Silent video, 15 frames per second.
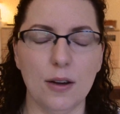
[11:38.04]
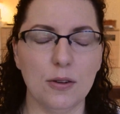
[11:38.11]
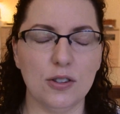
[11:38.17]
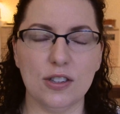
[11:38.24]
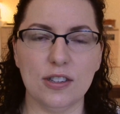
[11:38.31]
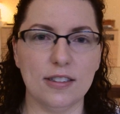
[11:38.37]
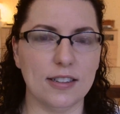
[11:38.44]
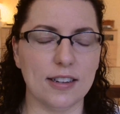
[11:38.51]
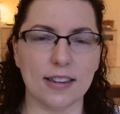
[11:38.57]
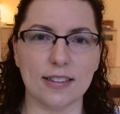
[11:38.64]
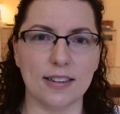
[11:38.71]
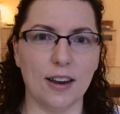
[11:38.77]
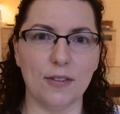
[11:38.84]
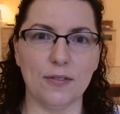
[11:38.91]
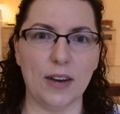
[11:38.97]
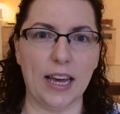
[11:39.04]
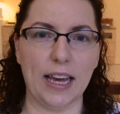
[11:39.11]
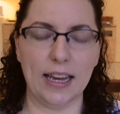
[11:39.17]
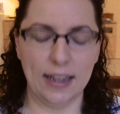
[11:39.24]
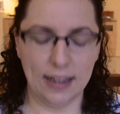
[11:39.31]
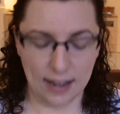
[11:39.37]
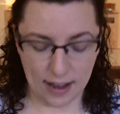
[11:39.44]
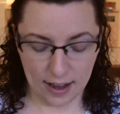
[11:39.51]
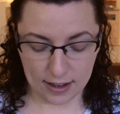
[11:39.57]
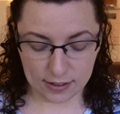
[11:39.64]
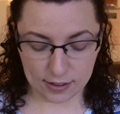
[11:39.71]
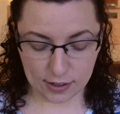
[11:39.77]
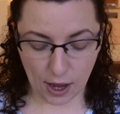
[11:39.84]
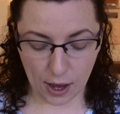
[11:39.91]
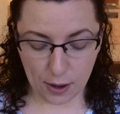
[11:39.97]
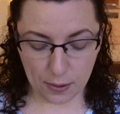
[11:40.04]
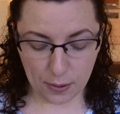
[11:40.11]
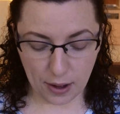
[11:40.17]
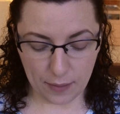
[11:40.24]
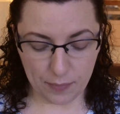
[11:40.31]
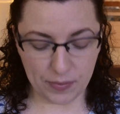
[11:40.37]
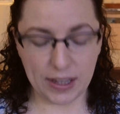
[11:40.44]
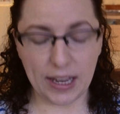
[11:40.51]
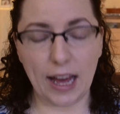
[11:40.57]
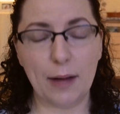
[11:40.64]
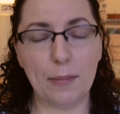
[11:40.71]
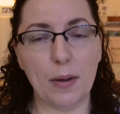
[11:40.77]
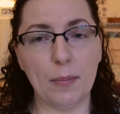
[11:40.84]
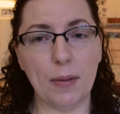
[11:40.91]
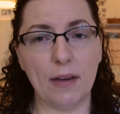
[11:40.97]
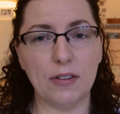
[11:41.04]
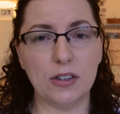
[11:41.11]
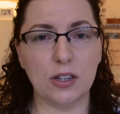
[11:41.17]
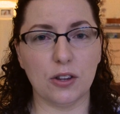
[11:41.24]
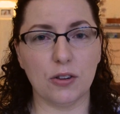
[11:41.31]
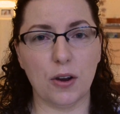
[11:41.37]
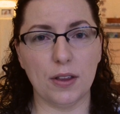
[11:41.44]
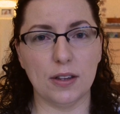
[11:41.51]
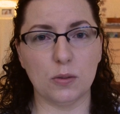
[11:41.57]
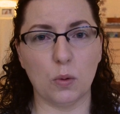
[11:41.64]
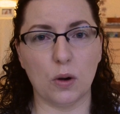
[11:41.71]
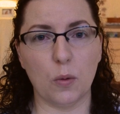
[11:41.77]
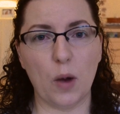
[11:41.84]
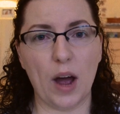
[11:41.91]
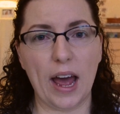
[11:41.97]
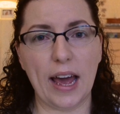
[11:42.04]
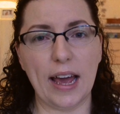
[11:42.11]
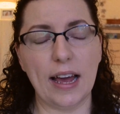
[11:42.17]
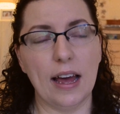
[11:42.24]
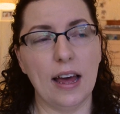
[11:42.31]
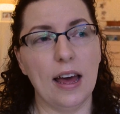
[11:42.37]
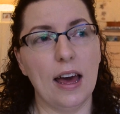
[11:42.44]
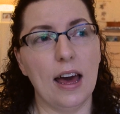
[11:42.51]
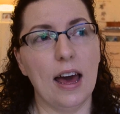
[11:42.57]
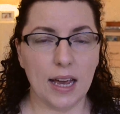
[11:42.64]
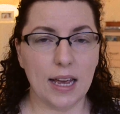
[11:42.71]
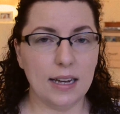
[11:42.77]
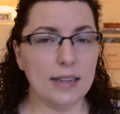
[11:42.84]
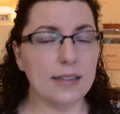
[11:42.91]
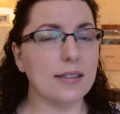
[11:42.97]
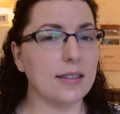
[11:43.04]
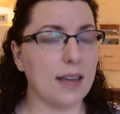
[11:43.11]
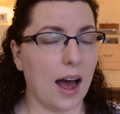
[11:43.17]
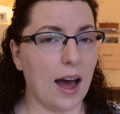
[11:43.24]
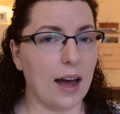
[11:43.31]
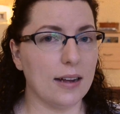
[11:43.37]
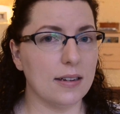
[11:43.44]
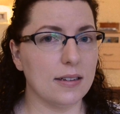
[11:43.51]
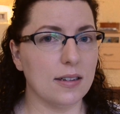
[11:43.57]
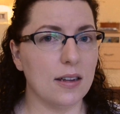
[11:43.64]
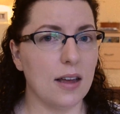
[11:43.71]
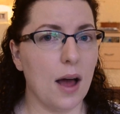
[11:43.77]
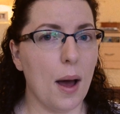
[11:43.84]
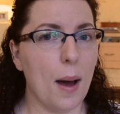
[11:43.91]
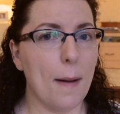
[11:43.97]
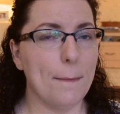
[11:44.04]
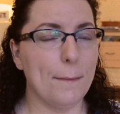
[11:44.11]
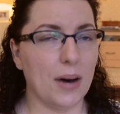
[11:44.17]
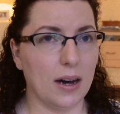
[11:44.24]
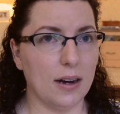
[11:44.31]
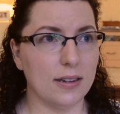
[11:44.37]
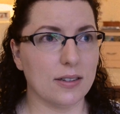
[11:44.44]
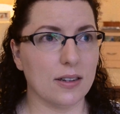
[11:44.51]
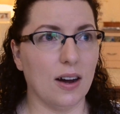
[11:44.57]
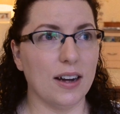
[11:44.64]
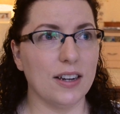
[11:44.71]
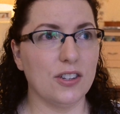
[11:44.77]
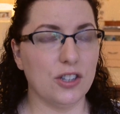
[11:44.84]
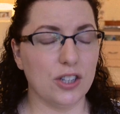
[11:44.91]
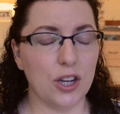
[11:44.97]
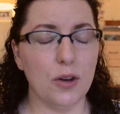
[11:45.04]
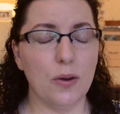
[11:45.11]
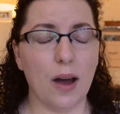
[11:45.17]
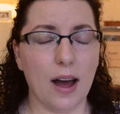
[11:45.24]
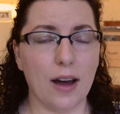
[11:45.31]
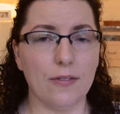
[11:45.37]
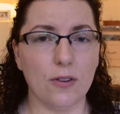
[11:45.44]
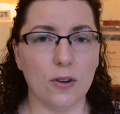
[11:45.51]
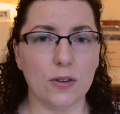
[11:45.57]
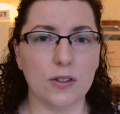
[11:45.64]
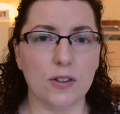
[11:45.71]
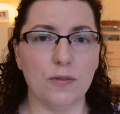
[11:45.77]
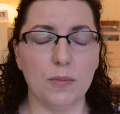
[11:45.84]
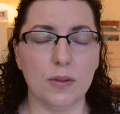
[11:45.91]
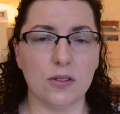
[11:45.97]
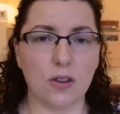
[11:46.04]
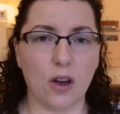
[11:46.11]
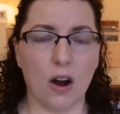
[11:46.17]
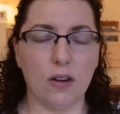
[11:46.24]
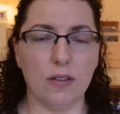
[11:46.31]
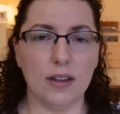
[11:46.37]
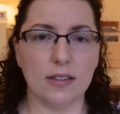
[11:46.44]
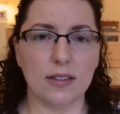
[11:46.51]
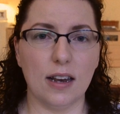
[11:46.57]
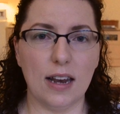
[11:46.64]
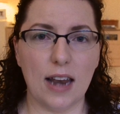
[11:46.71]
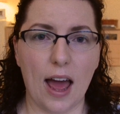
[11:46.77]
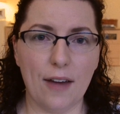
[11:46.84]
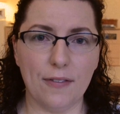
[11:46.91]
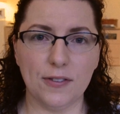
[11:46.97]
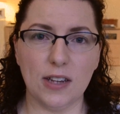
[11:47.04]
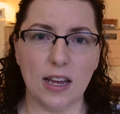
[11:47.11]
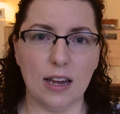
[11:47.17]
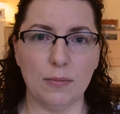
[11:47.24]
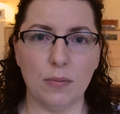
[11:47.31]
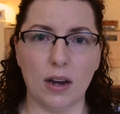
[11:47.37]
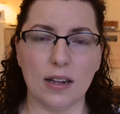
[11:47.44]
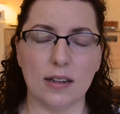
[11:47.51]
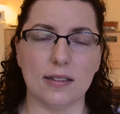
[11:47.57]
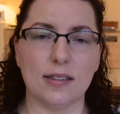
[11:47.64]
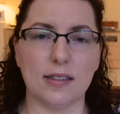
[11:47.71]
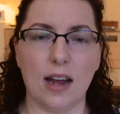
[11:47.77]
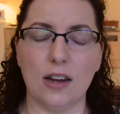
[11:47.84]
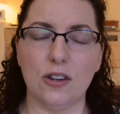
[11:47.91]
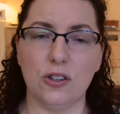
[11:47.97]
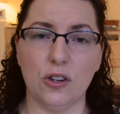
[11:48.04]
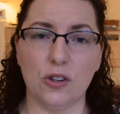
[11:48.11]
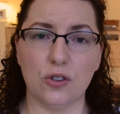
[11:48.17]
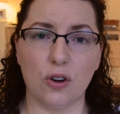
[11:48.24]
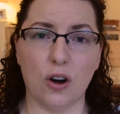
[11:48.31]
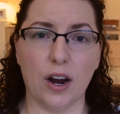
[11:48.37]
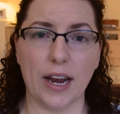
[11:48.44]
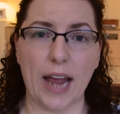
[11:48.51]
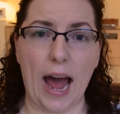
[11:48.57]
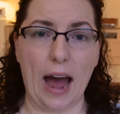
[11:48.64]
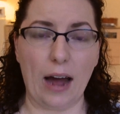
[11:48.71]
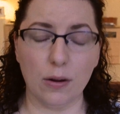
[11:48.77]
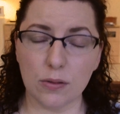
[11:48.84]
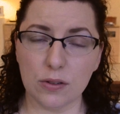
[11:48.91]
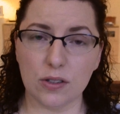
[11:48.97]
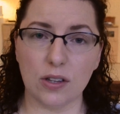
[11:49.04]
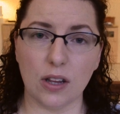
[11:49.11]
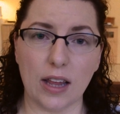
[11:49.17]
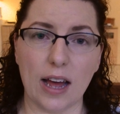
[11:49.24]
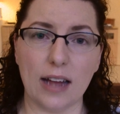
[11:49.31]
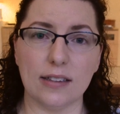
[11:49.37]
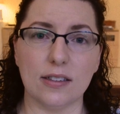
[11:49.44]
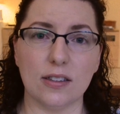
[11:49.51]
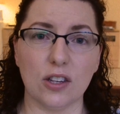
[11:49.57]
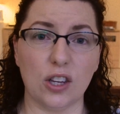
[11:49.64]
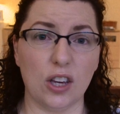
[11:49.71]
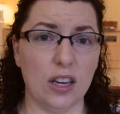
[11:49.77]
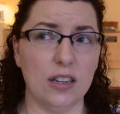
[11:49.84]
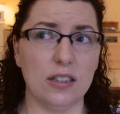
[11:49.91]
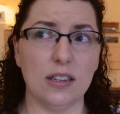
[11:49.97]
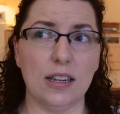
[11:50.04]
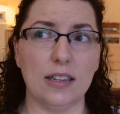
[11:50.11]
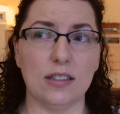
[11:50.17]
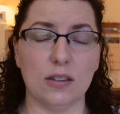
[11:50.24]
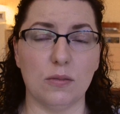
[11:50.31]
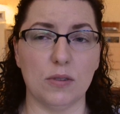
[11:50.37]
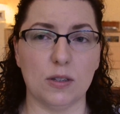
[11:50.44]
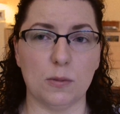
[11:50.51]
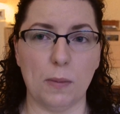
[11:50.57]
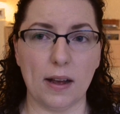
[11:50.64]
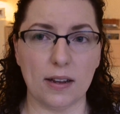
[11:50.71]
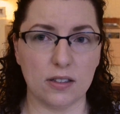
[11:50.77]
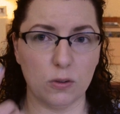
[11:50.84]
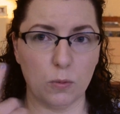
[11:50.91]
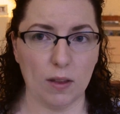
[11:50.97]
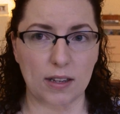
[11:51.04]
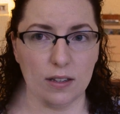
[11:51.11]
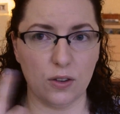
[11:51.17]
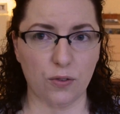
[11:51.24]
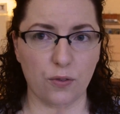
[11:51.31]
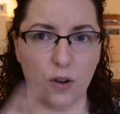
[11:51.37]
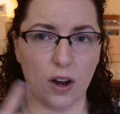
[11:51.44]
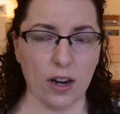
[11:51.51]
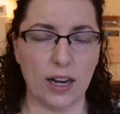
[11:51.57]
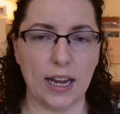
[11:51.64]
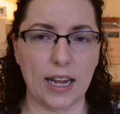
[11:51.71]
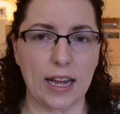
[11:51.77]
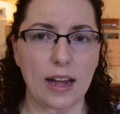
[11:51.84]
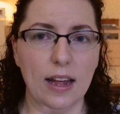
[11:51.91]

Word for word: It's just lovely. So, yeah, I'm having to throw this one away. It is sad but I do have lots of mascaras left in my little stash to try out so that's good in some respects so when this is finally